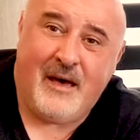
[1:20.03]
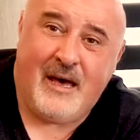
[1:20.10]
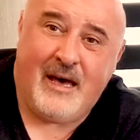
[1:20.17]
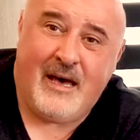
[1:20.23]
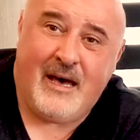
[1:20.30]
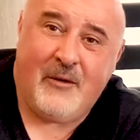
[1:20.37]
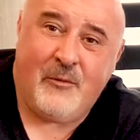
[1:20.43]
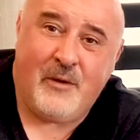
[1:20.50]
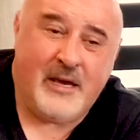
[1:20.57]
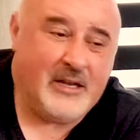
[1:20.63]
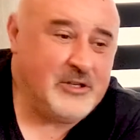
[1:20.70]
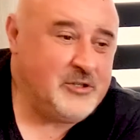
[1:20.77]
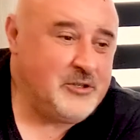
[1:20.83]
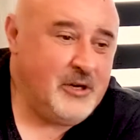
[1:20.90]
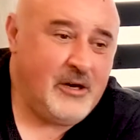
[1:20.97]
Uh, we
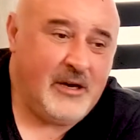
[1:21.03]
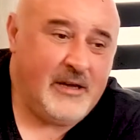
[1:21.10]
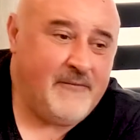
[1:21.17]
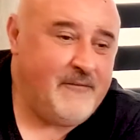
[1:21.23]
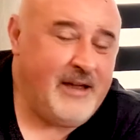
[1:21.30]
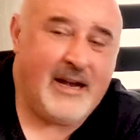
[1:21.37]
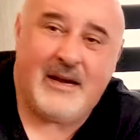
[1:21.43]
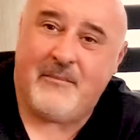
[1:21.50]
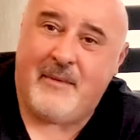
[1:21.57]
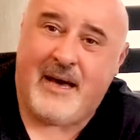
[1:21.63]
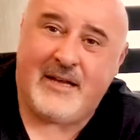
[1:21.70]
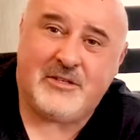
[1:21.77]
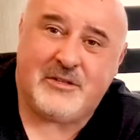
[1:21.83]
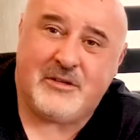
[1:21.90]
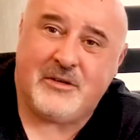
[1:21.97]
enjoy very
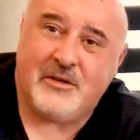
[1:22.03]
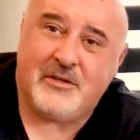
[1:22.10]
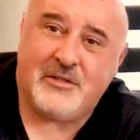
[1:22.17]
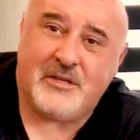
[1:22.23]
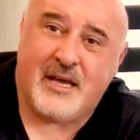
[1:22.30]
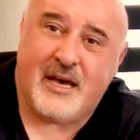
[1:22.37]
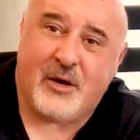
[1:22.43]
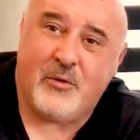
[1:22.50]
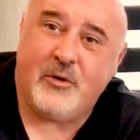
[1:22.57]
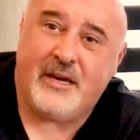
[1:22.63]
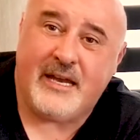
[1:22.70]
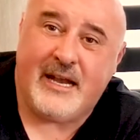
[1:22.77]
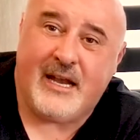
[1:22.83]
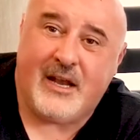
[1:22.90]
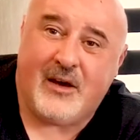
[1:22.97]
much those uh,
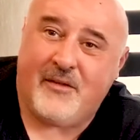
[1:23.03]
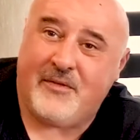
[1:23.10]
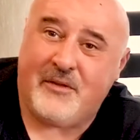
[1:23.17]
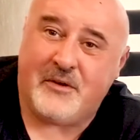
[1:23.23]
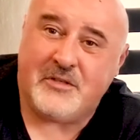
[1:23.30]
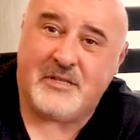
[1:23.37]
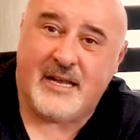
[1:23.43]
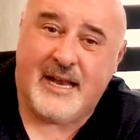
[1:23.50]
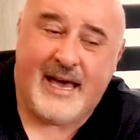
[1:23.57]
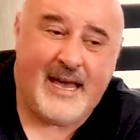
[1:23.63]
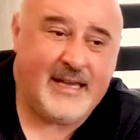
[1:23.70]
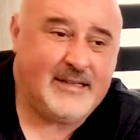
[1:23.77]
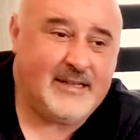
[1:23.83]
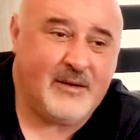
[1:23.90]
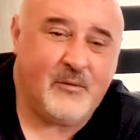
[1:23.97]
cooking along Thursday
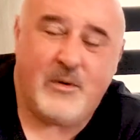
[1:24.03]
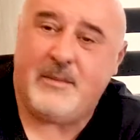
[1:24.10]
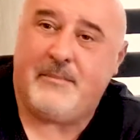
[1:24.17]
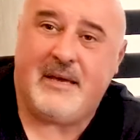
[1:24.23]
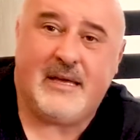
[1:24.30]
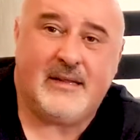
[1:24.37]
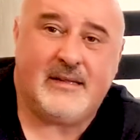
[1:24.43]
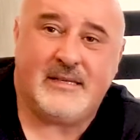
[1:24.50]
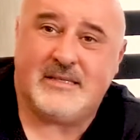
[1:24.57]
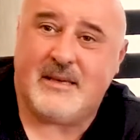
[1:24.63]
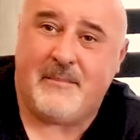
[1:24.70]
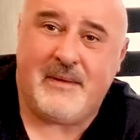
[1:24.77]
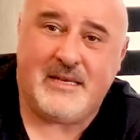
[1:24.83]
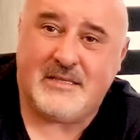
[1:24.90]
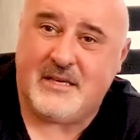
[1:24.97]
night and we build this
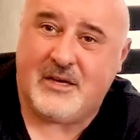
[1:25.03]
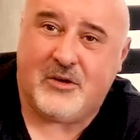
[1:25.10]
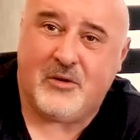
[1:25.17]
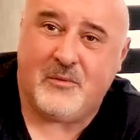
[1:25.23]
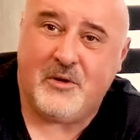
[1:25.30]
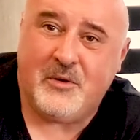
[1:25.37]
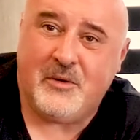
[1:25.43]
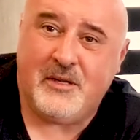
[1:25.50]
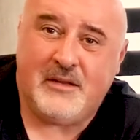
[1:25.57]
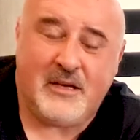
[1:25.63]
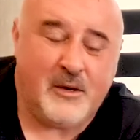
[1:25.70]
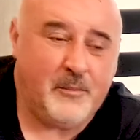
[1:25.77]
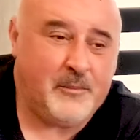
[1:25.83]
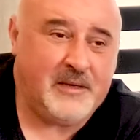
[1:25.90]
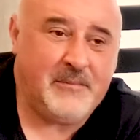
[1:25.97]
amazing community
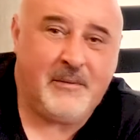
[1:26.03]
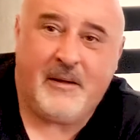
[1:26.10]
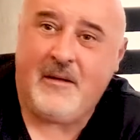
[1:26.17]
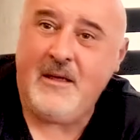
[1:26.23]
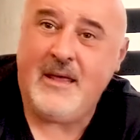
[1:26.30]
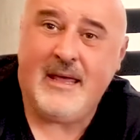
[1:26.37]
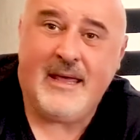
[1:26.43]
of people